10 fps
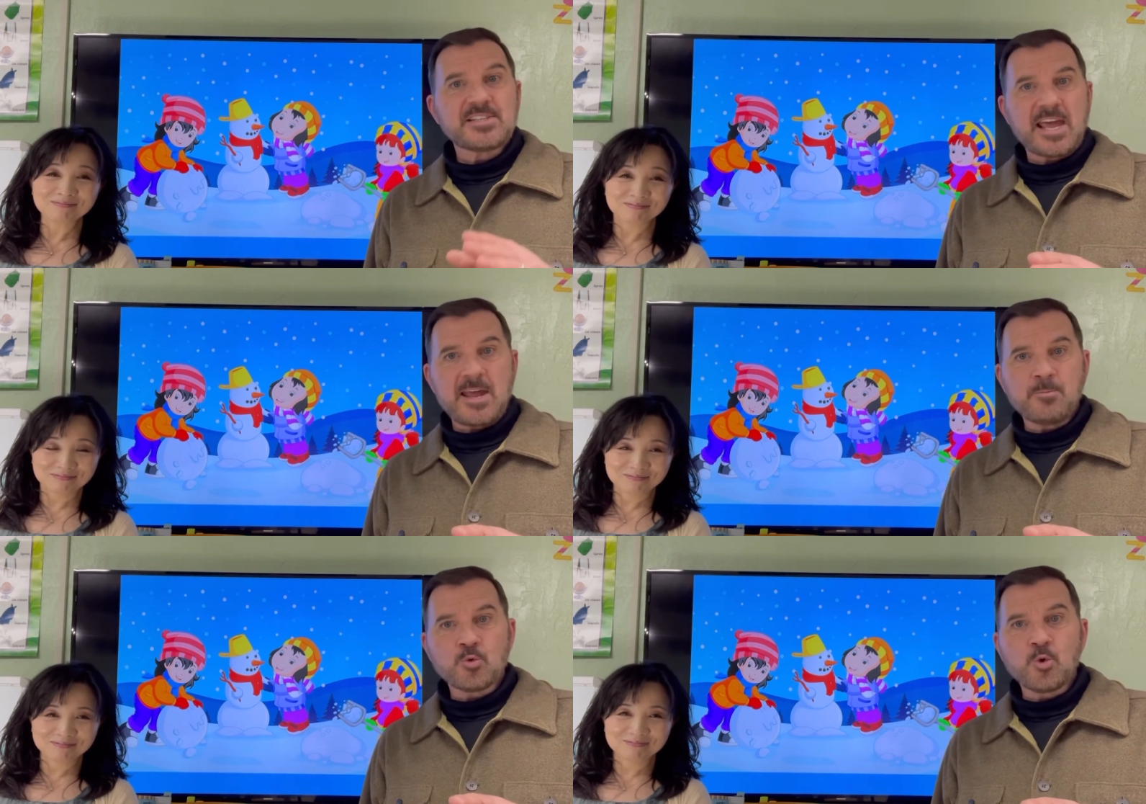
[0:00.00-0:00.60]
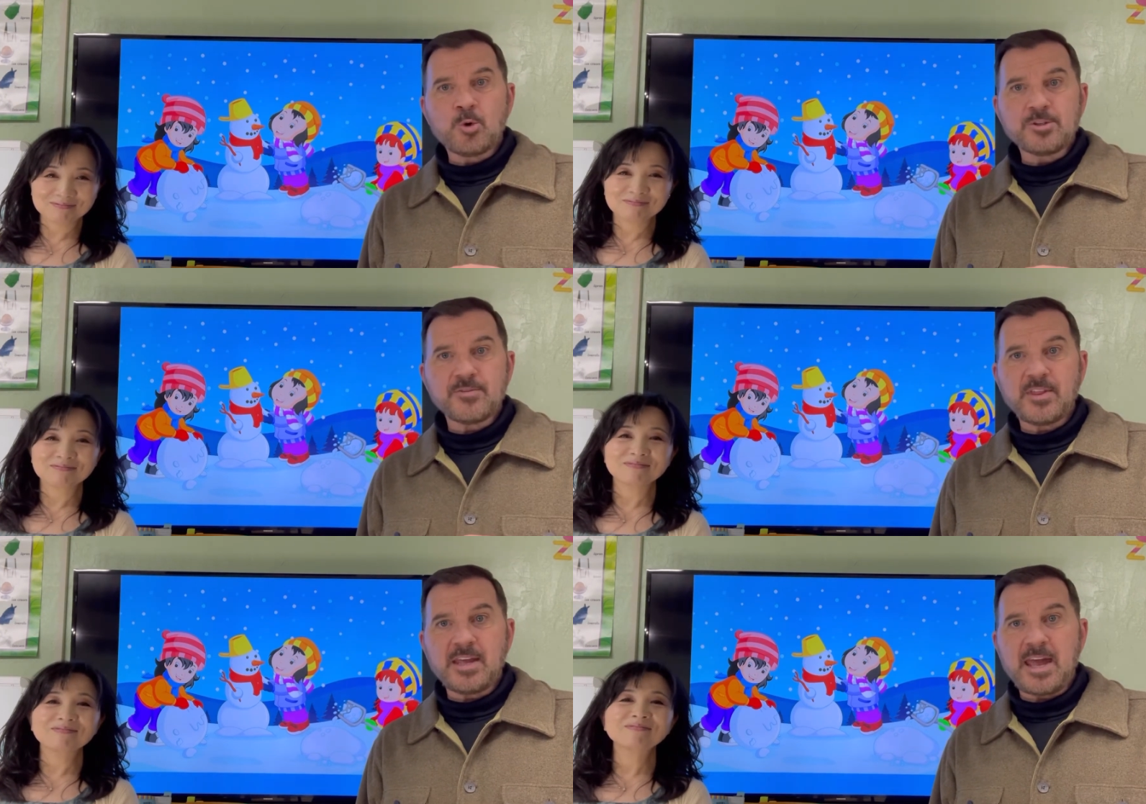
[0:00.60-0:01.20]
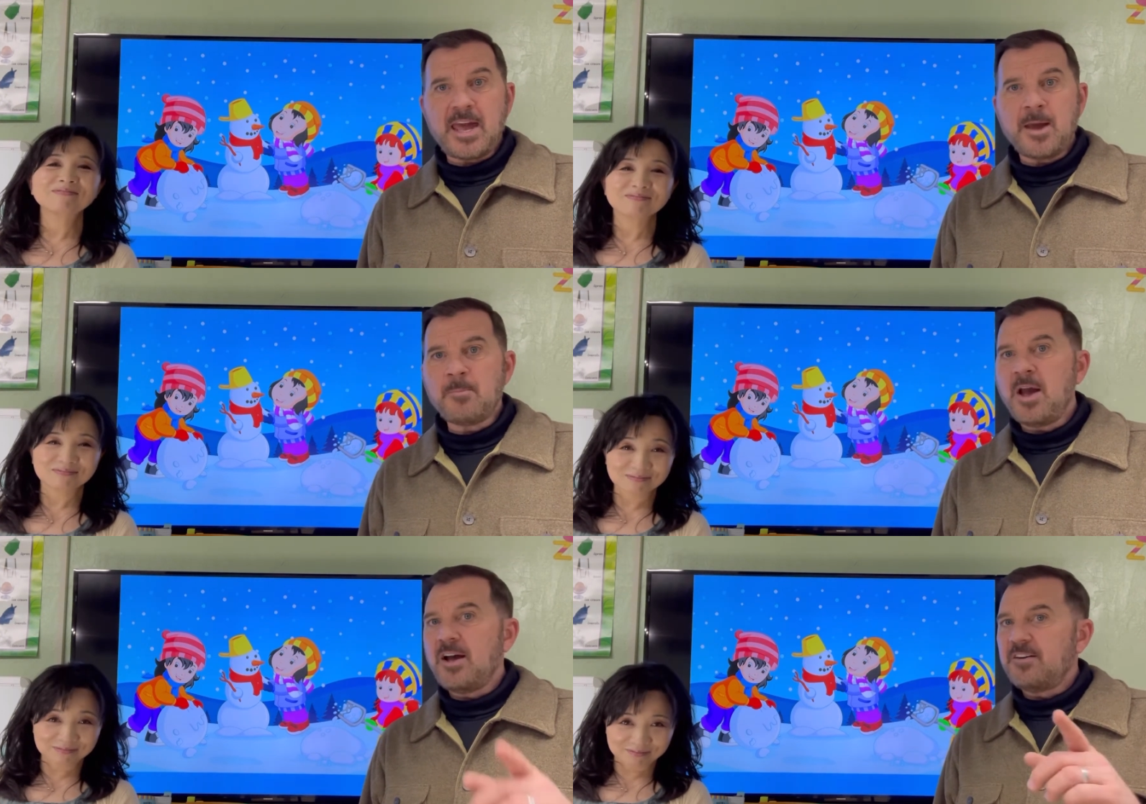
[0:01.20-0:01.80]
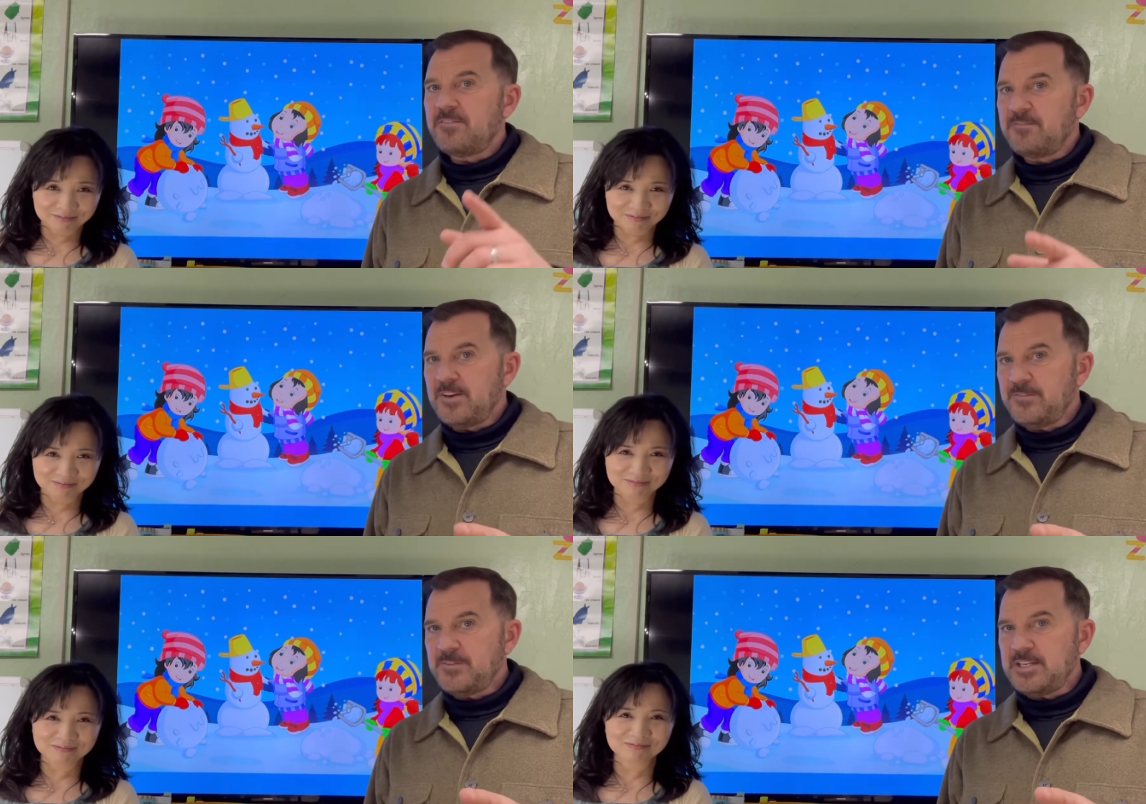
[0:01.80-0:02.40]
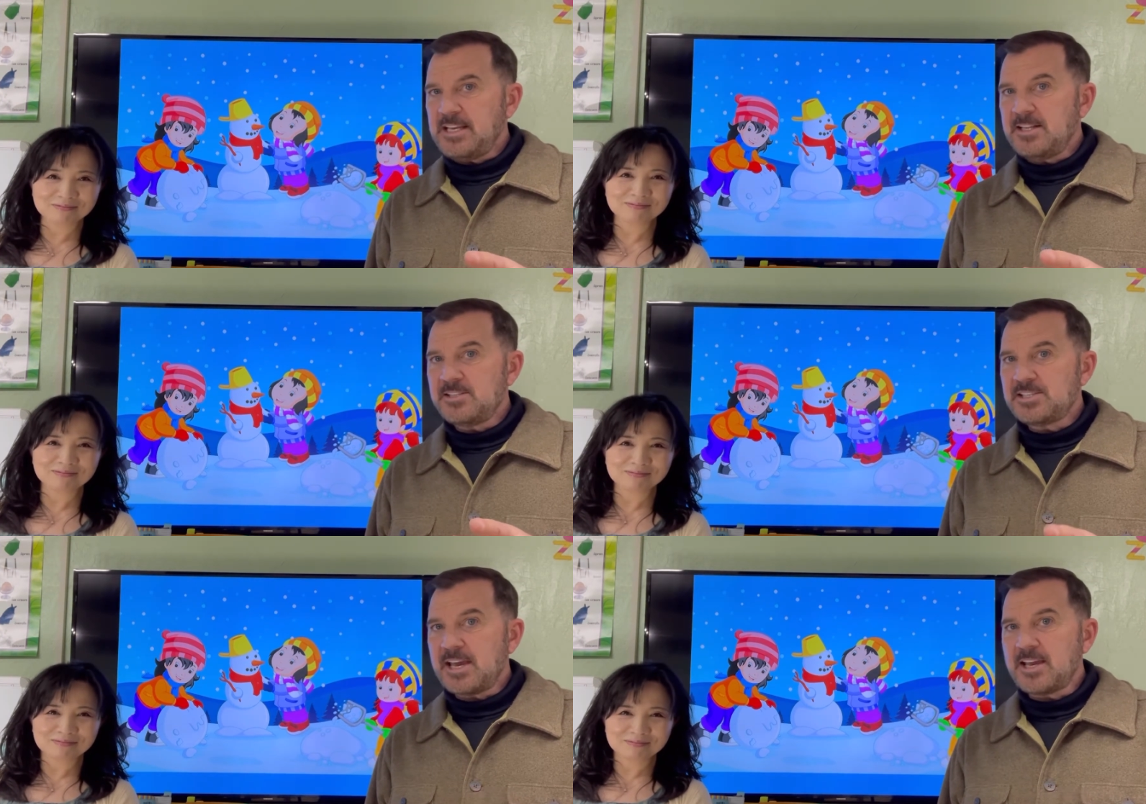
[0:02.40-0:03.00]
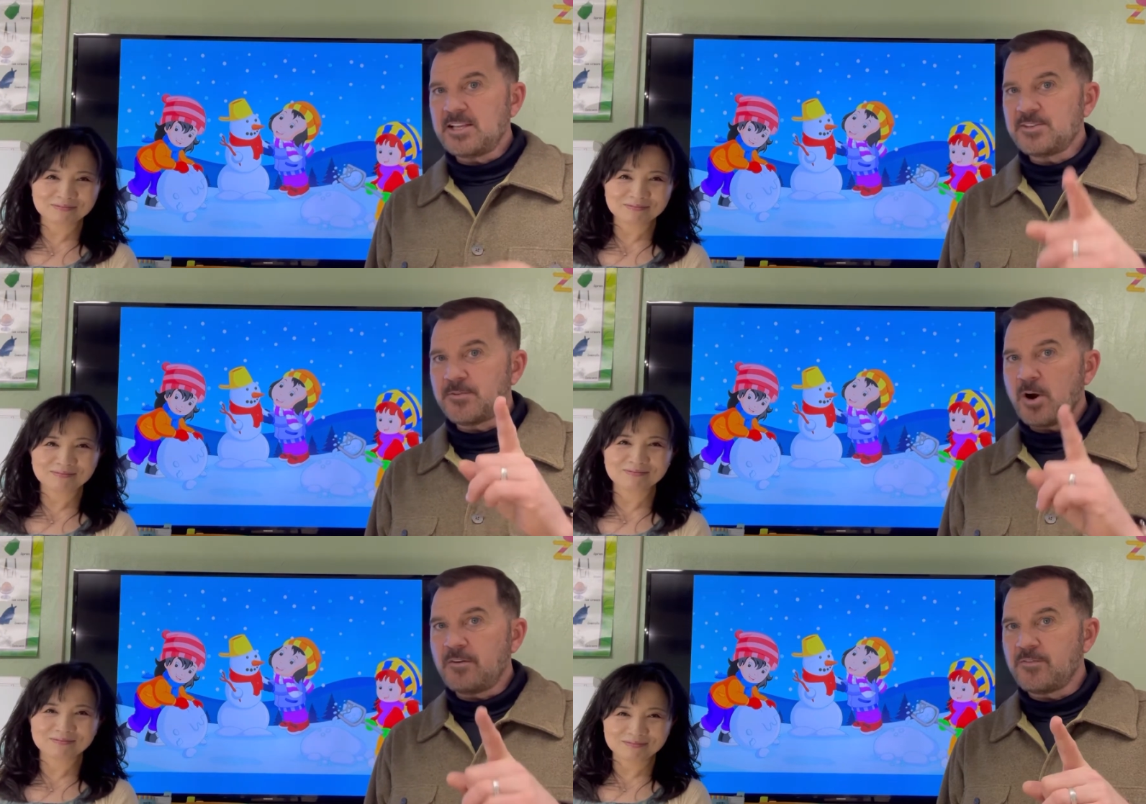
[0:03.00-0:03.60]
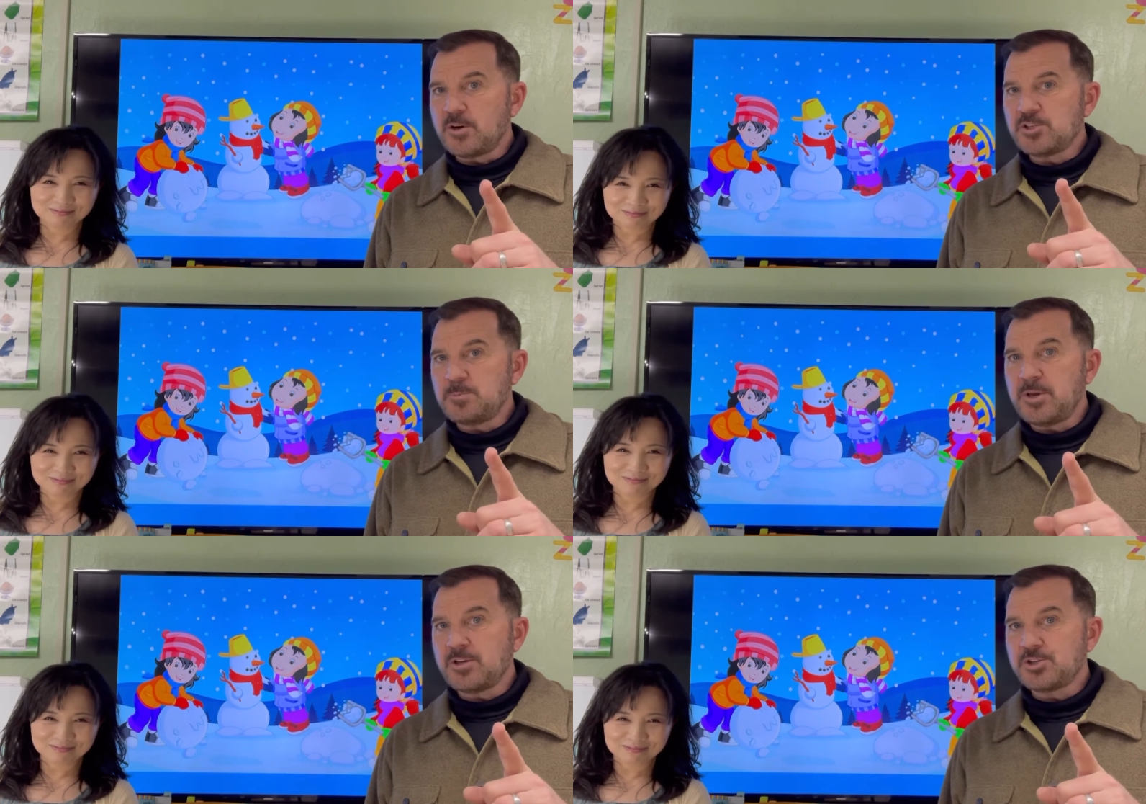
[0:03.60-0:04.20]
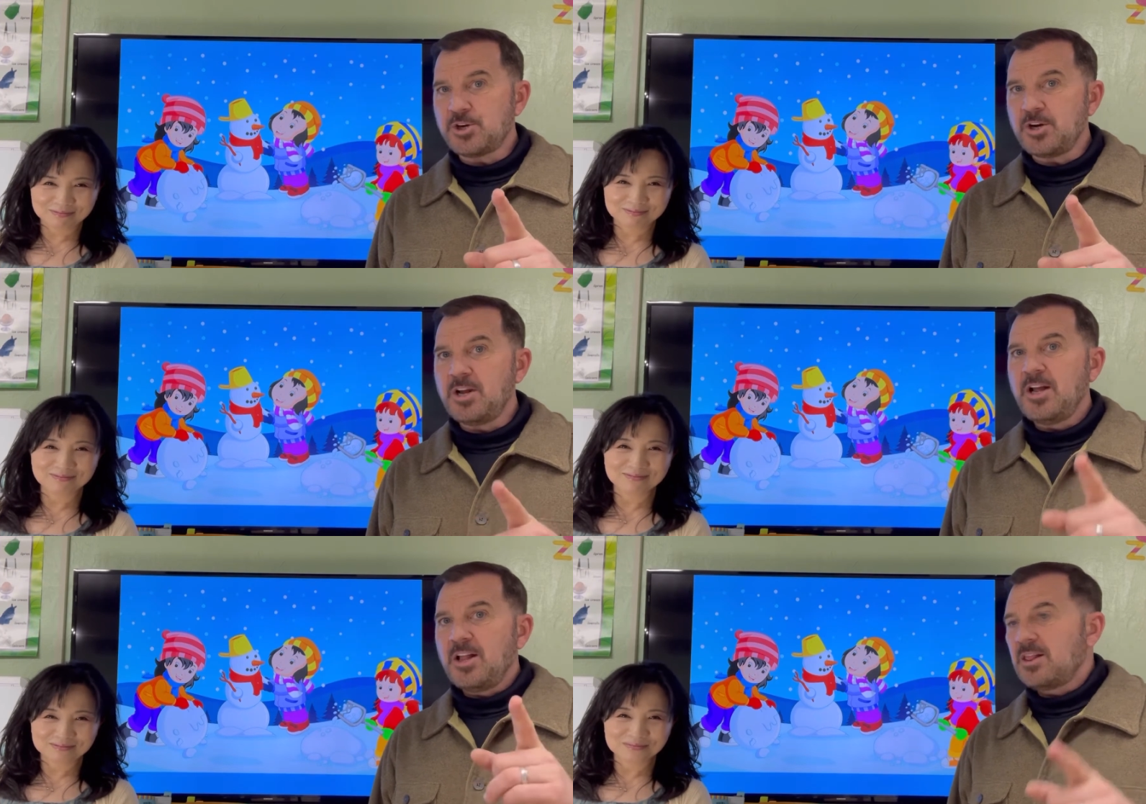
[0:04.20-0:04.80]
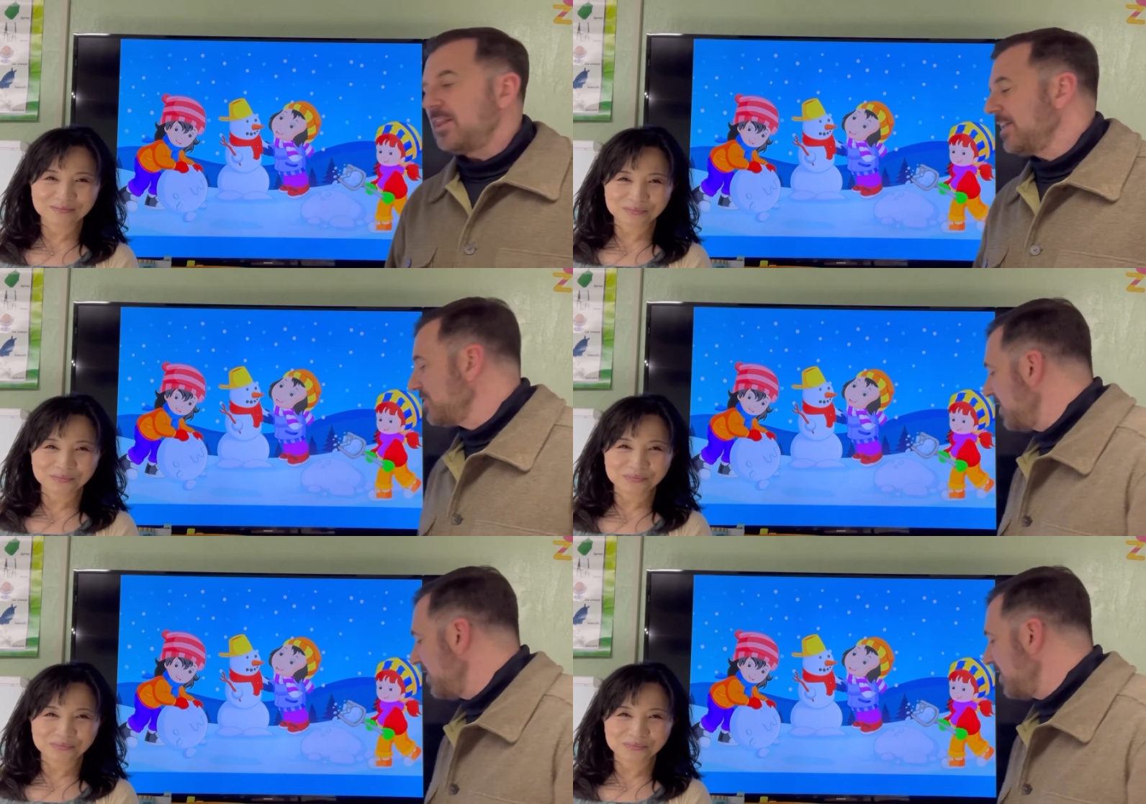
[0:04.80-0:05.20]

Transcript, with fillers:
Speaker 1: same rules for the game, mm -hmm. 15 seconds for our first picture. Let's